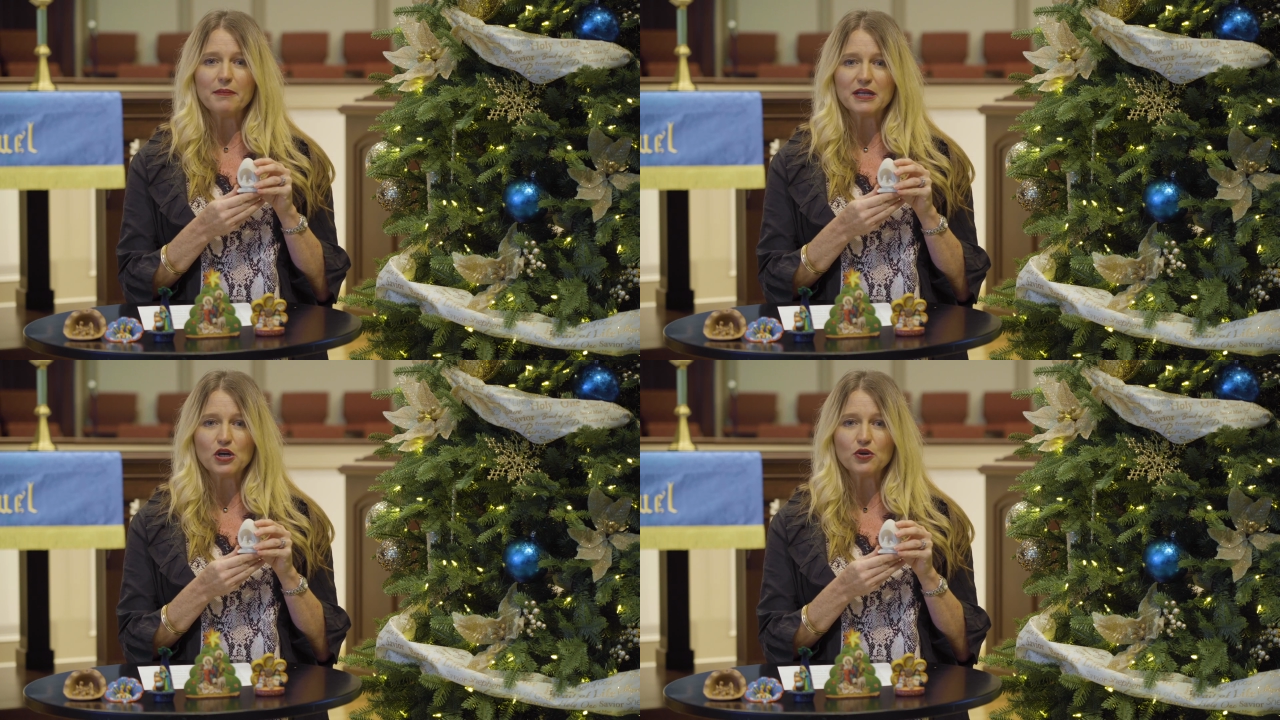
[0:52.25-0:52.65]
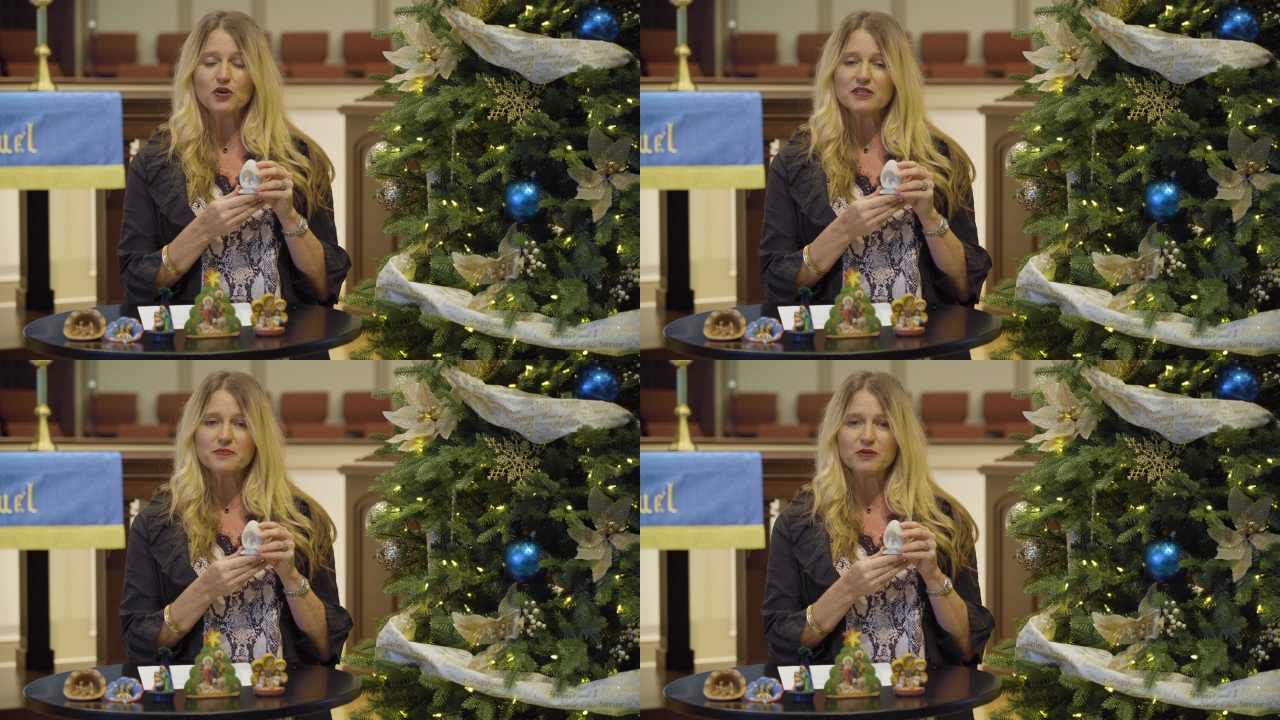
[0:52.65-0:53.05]
My daughter
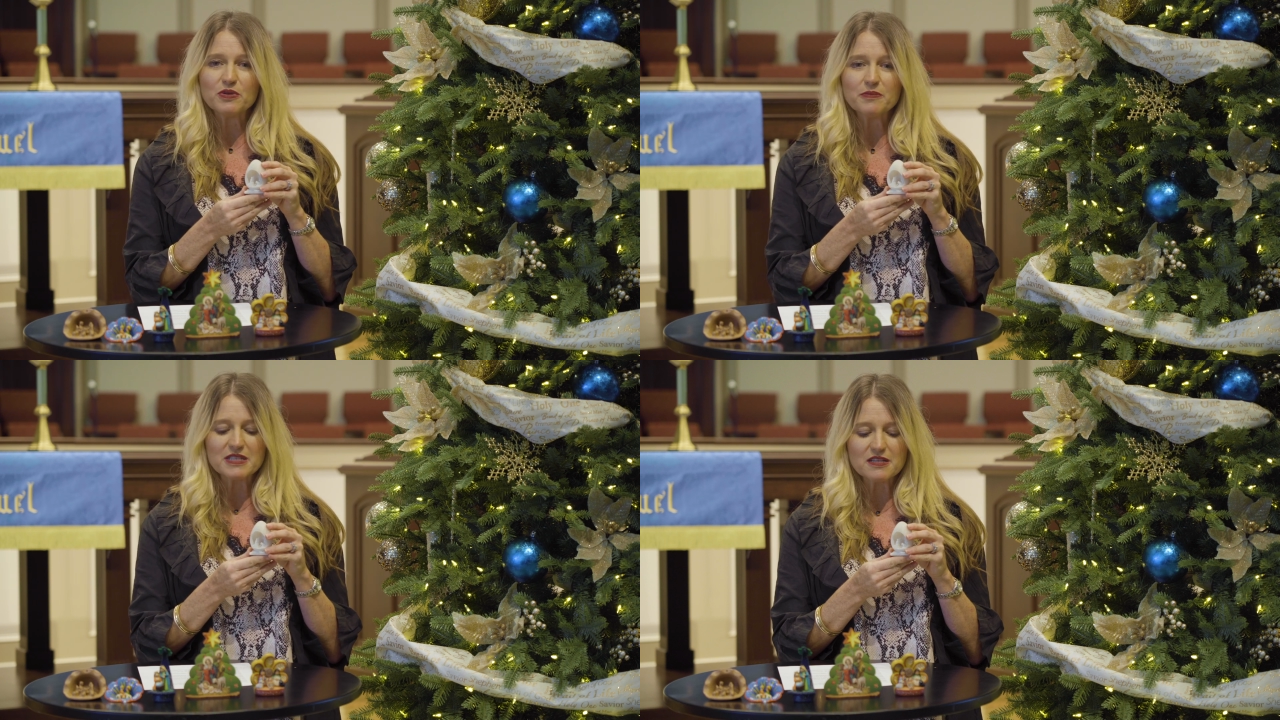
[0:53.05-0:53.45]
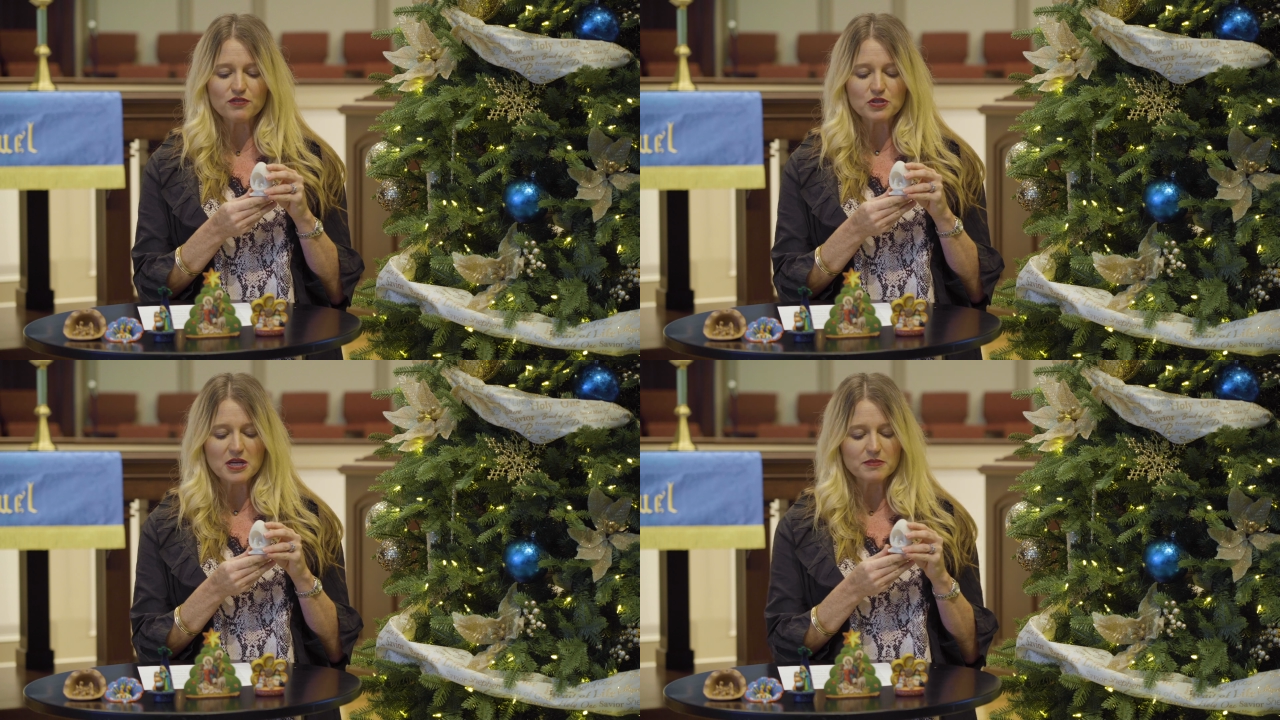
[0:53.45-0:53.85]
has been with me
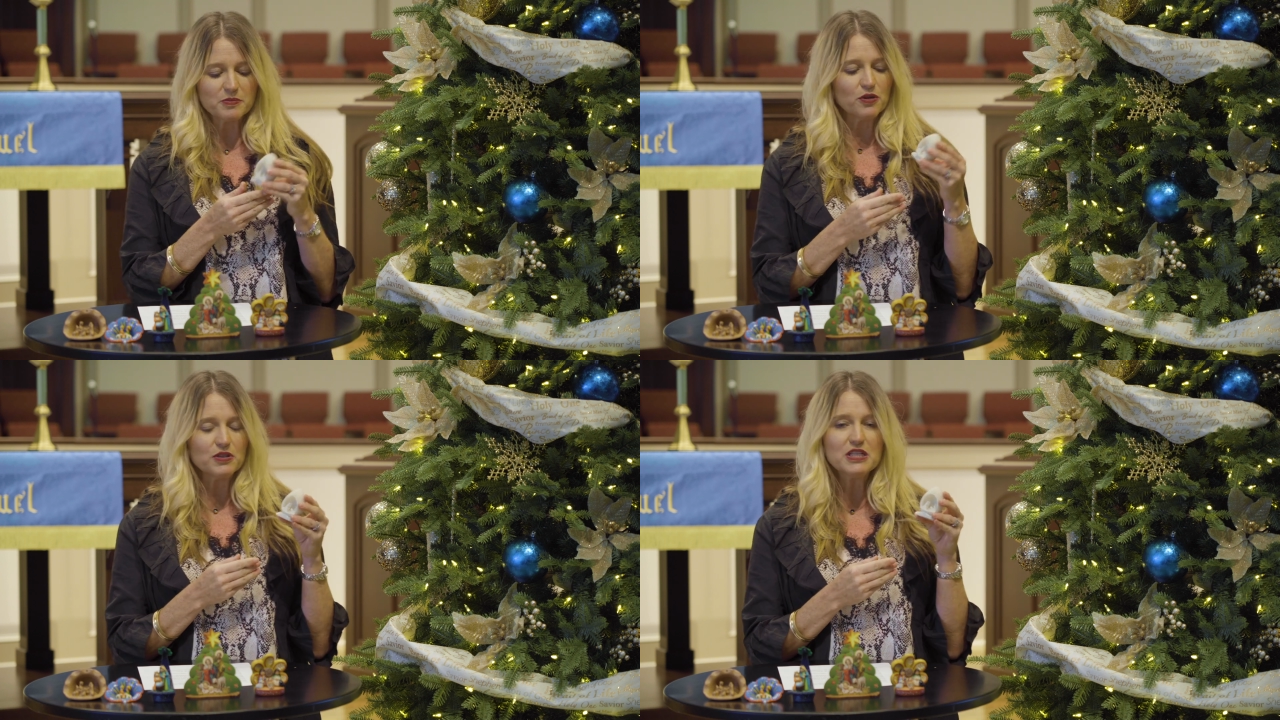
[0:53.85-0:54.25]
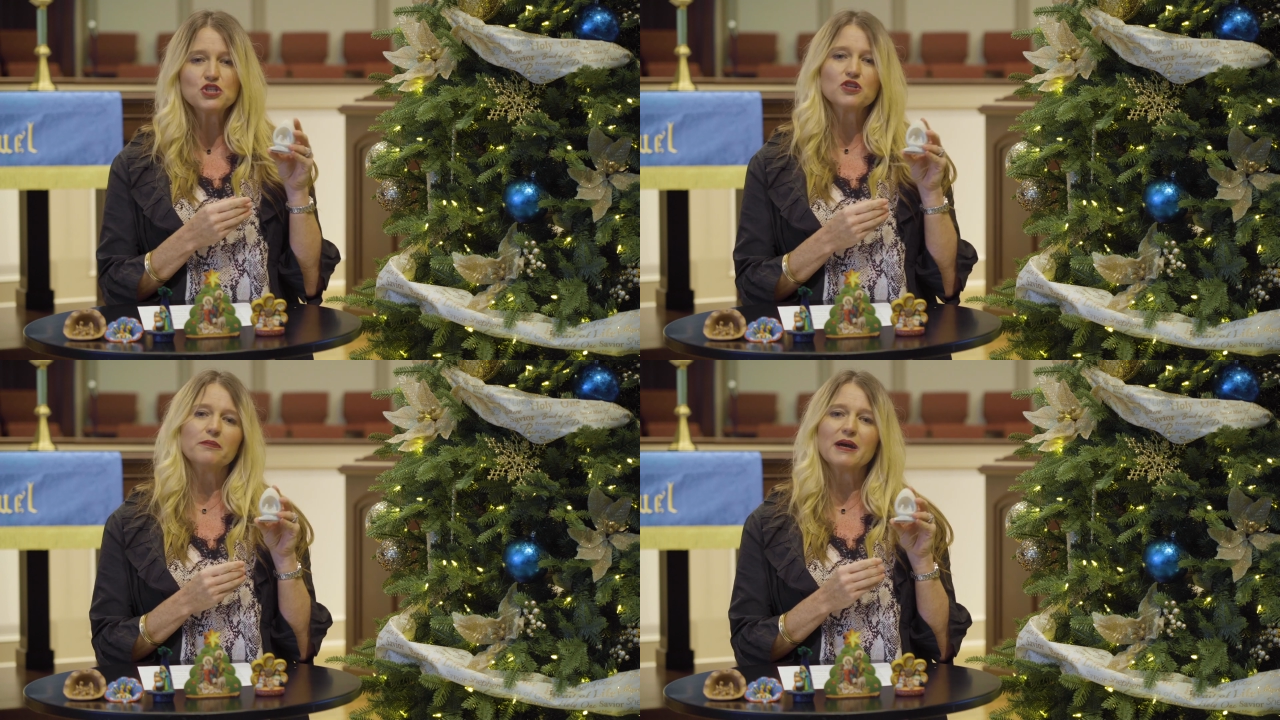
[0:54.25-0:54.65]
several times, but on this
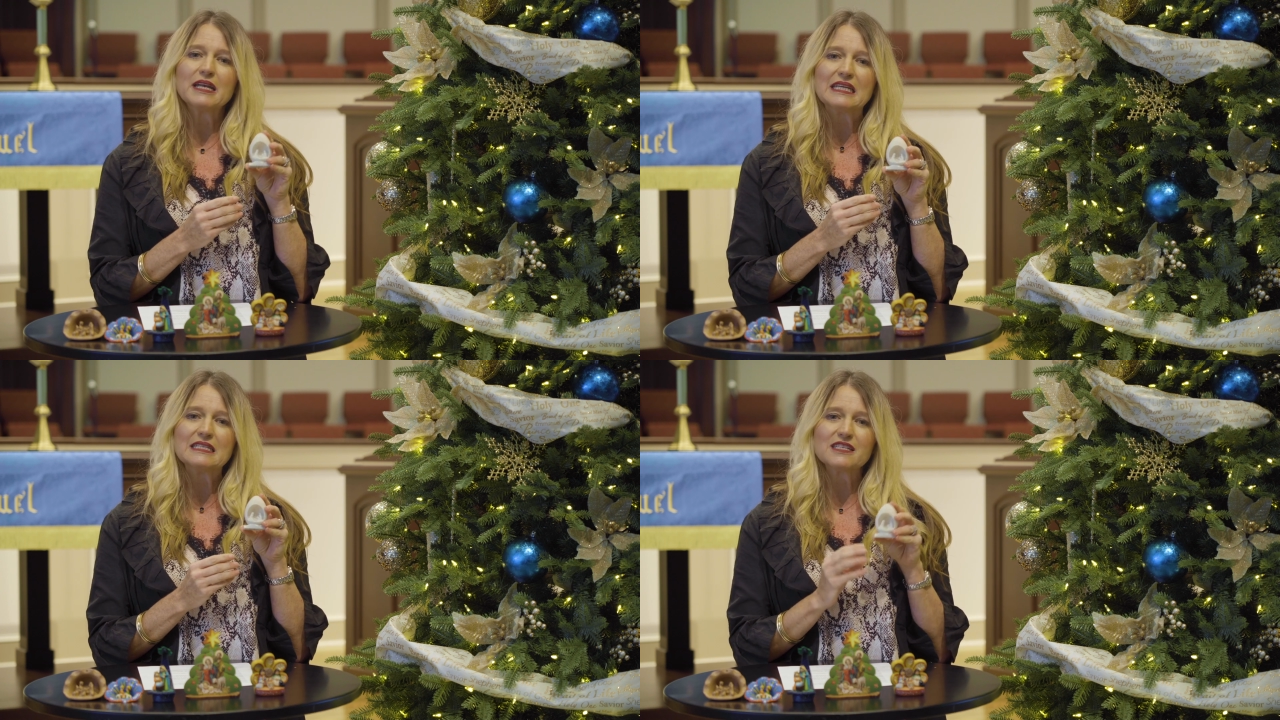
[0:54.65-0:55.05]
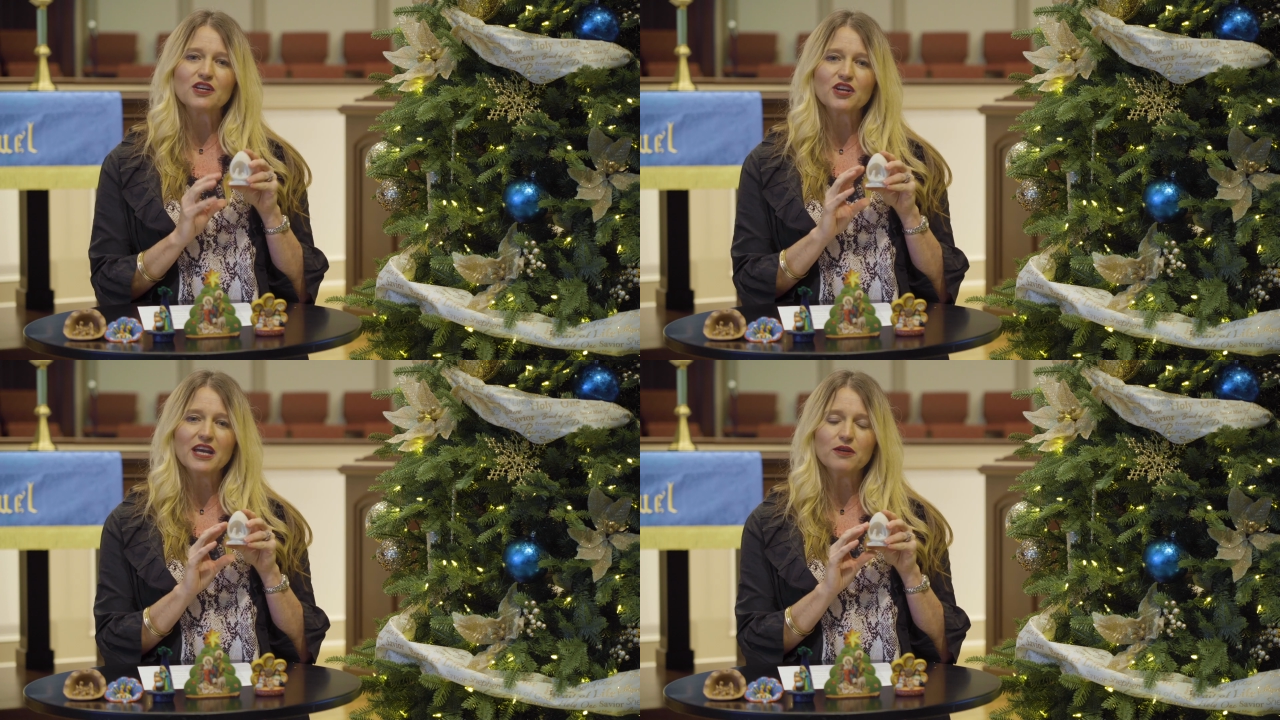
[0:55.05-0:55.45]
trip, my niece,
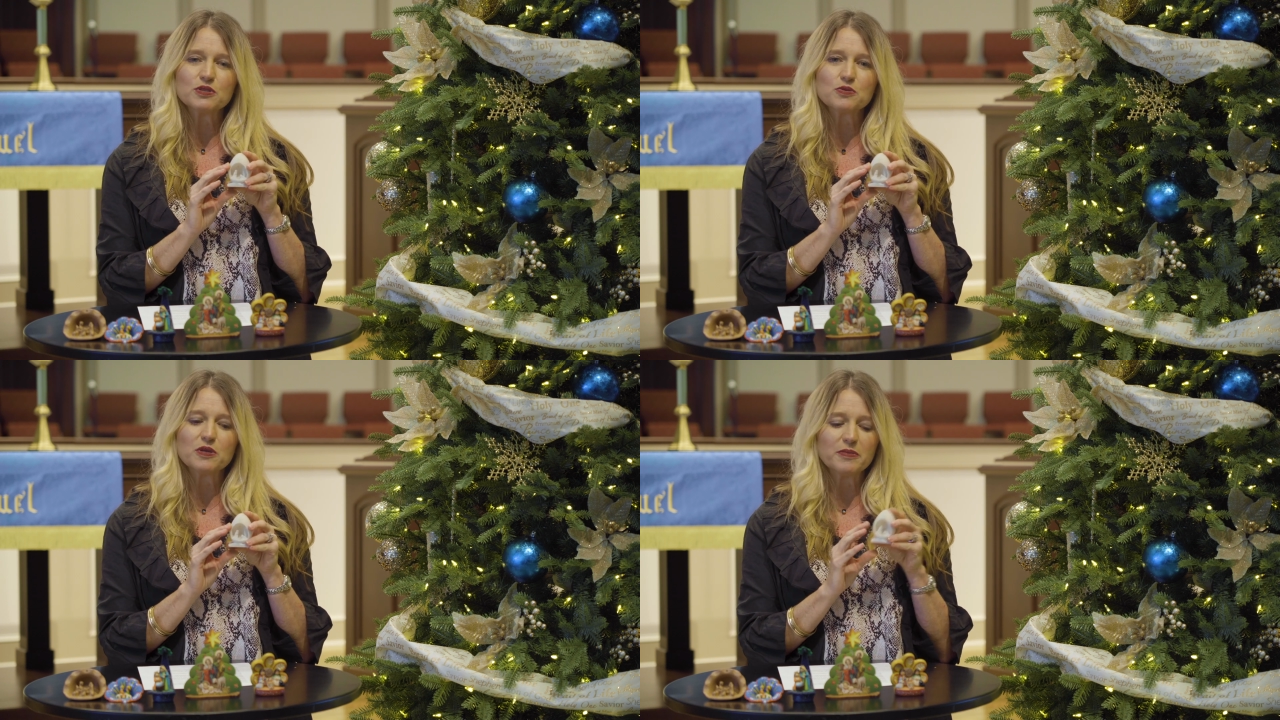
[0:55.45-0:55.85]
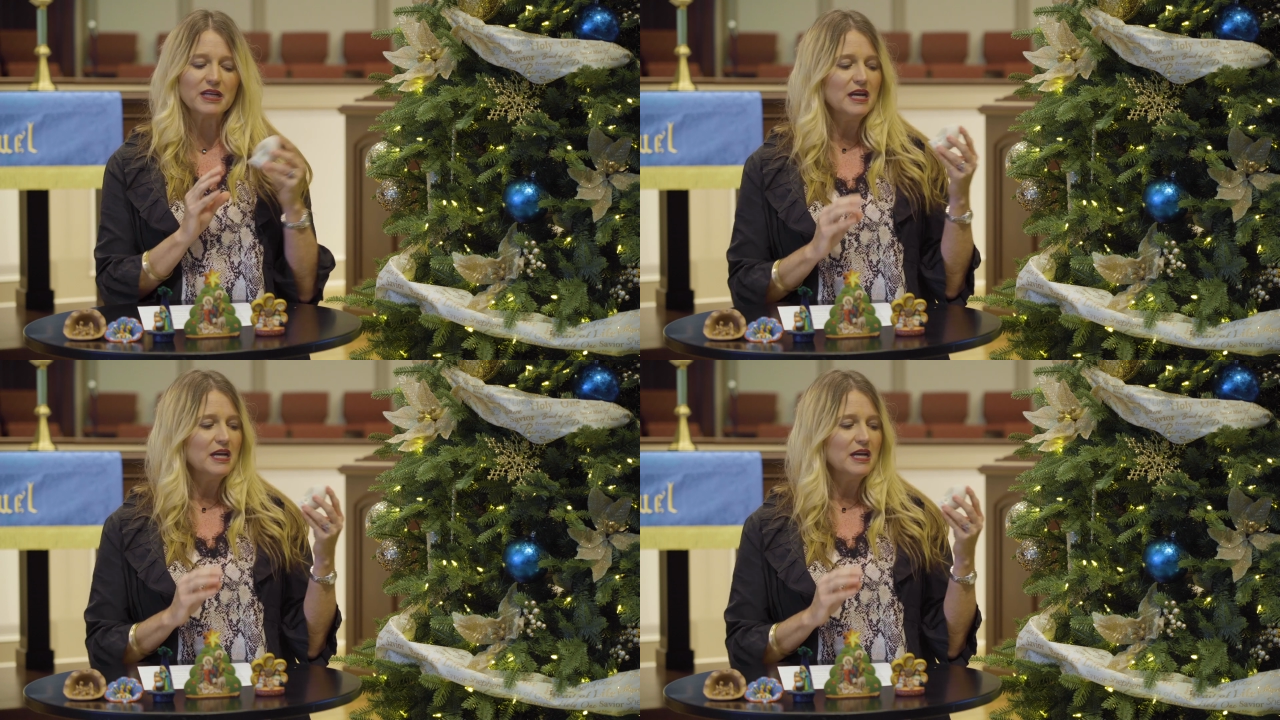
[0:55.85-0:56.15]
Sarah Kate, was with me.